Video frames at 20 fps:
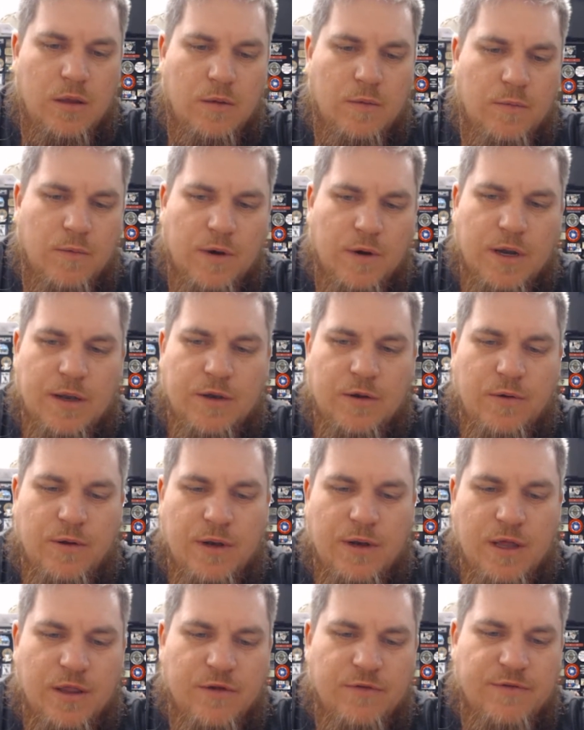we're gonna do
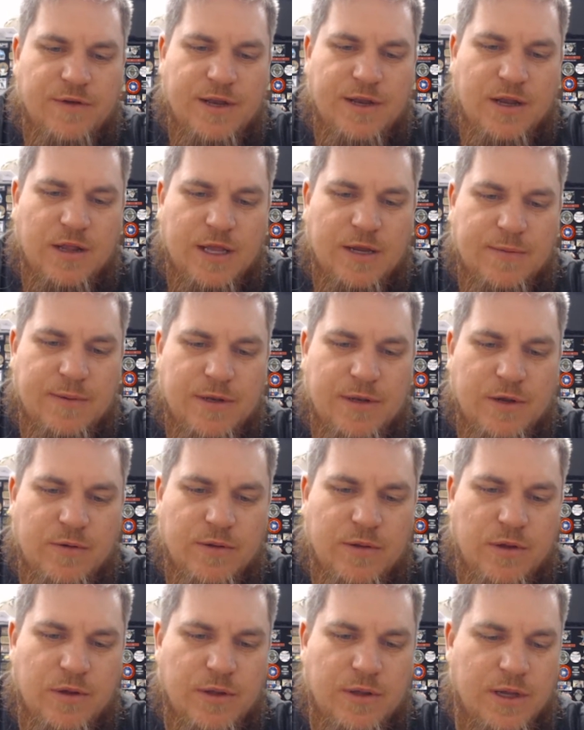another video like we do
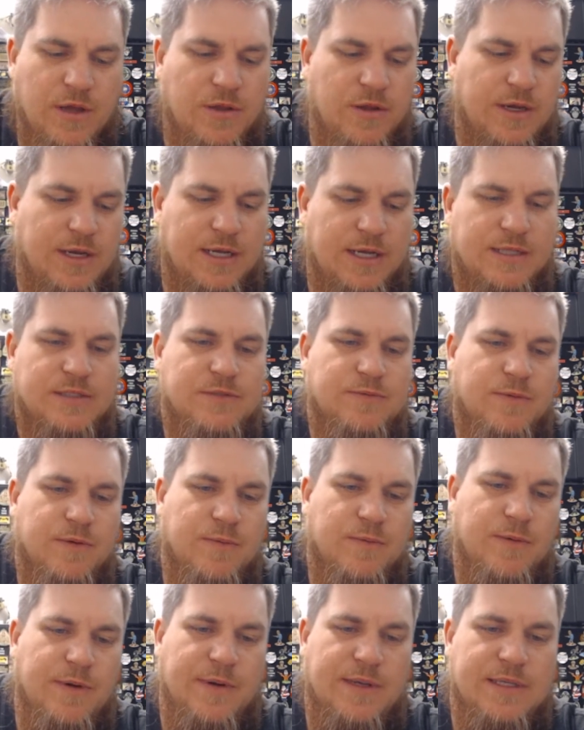with all the other guns
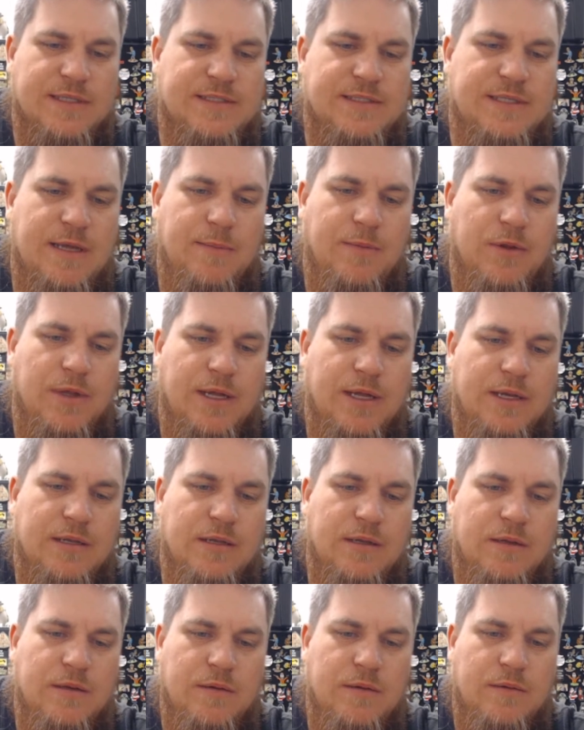where we assemble it,
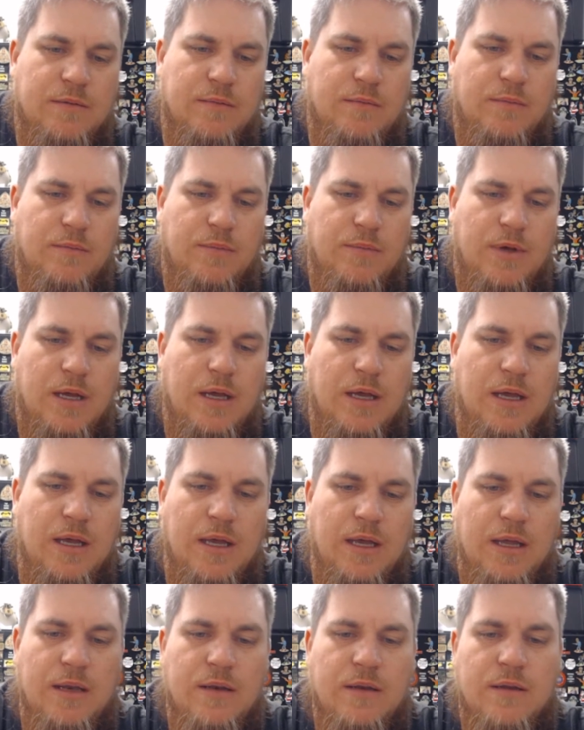
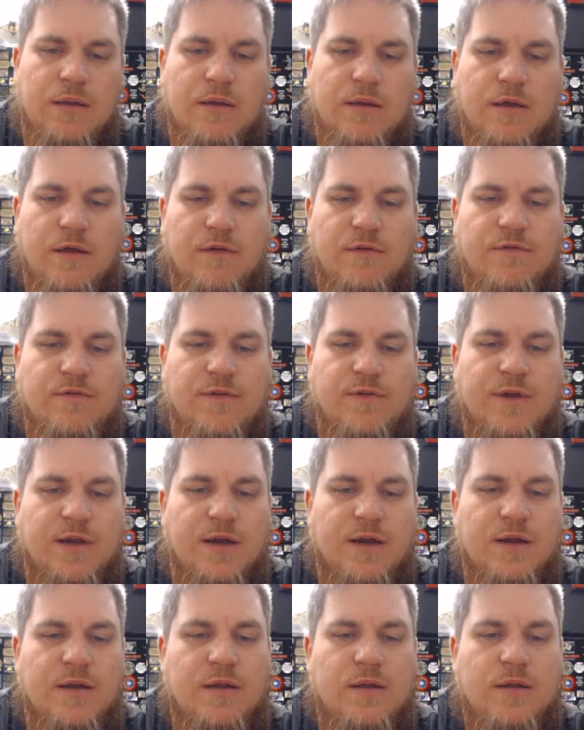but I
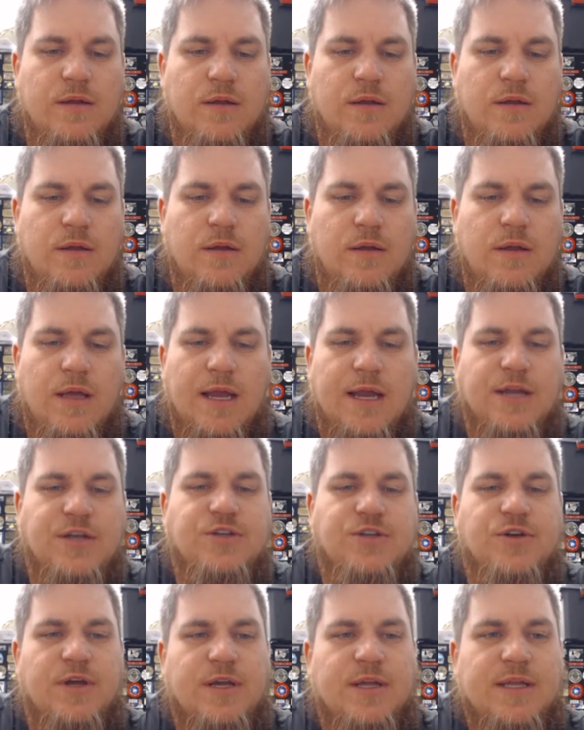figured I could
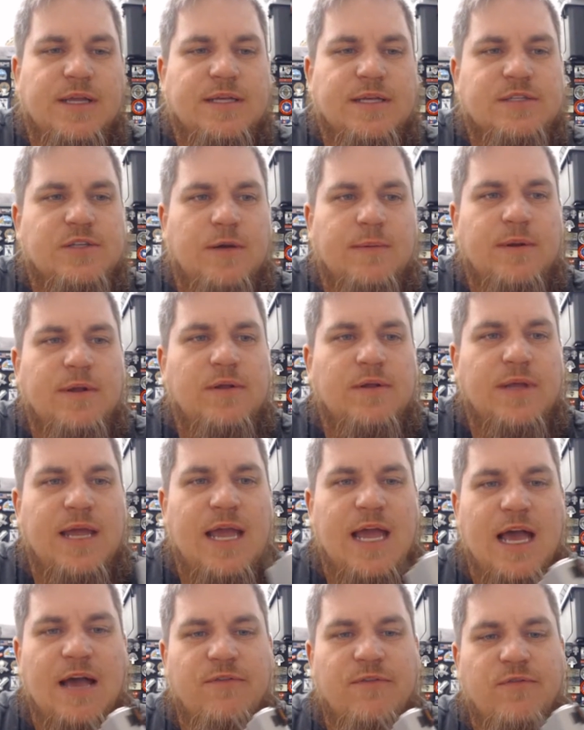show you this. So I'm gonna only
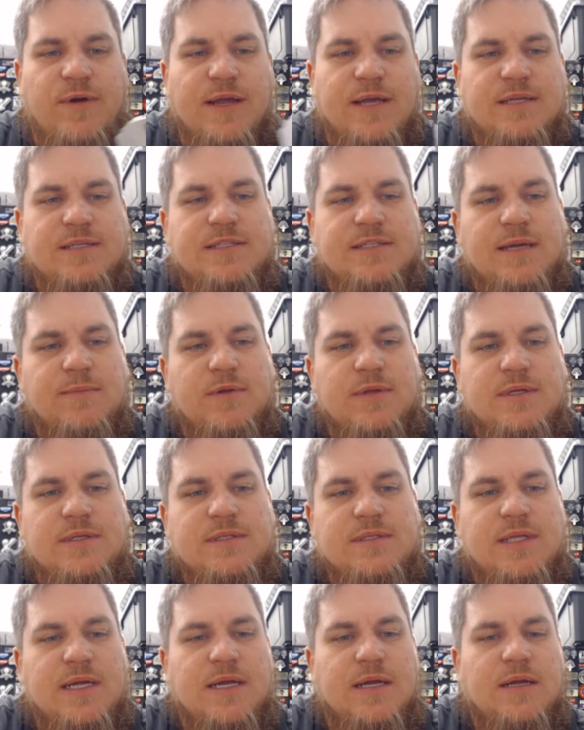halfway assemble
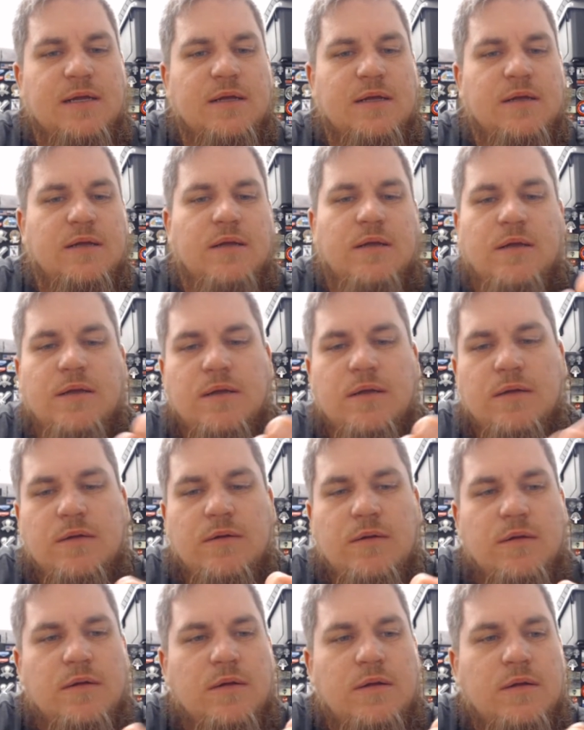this thing.
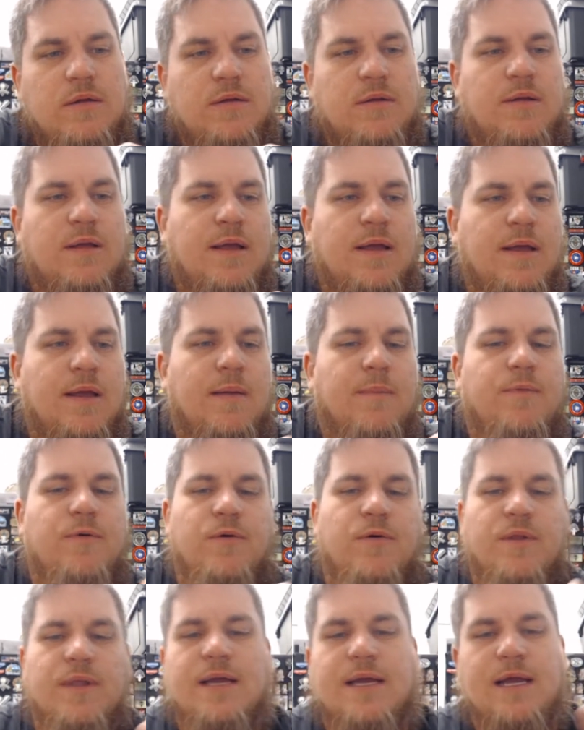And
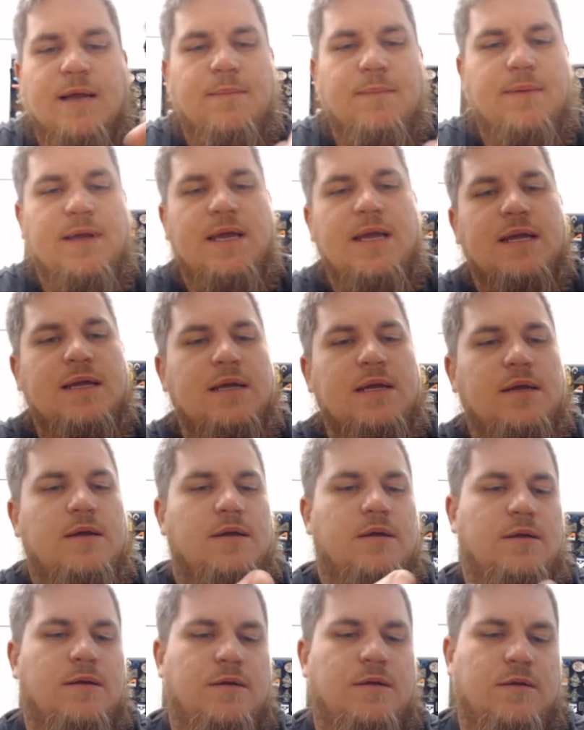pull that guy
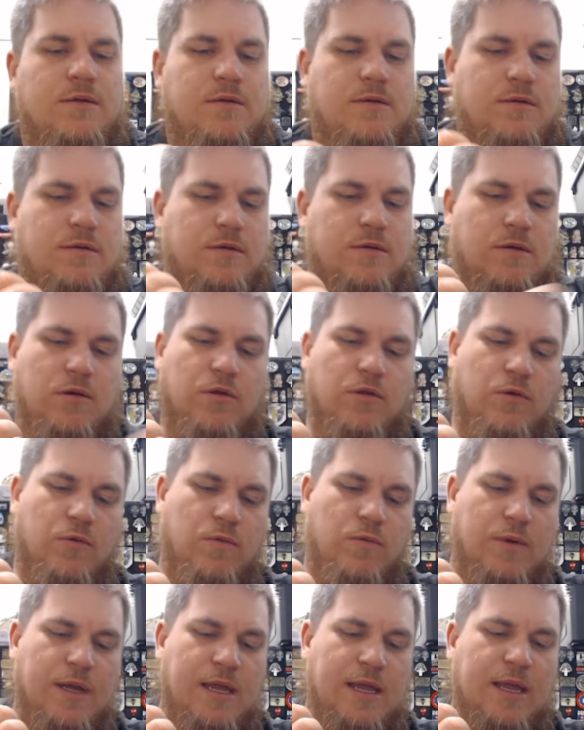back all the
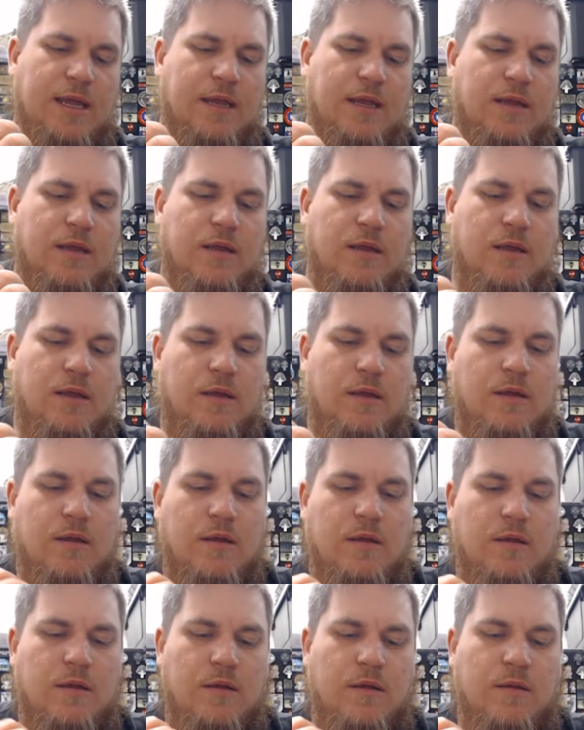way,
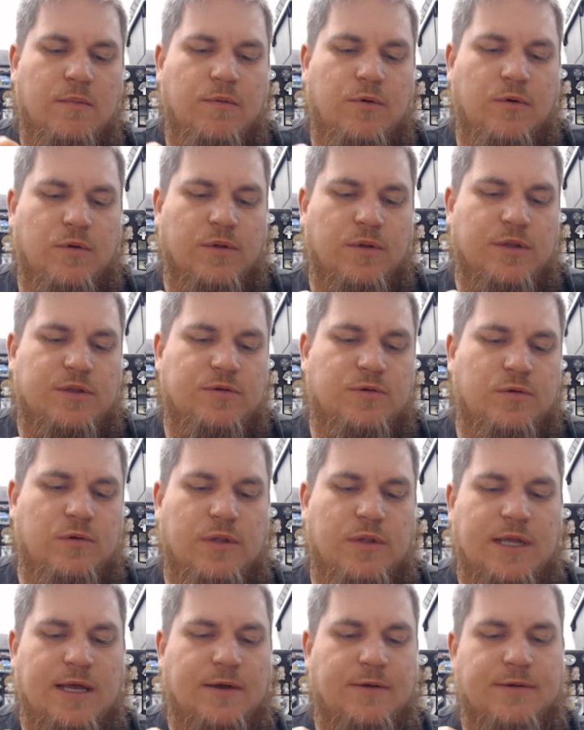pull the
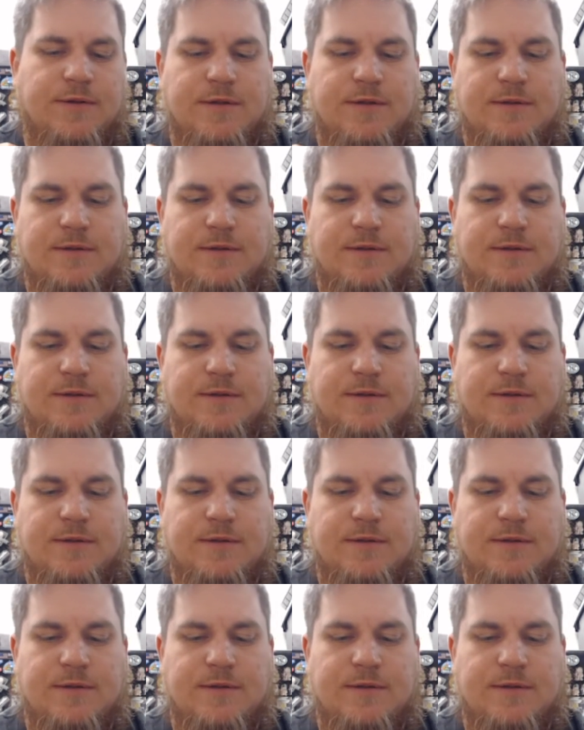tool out.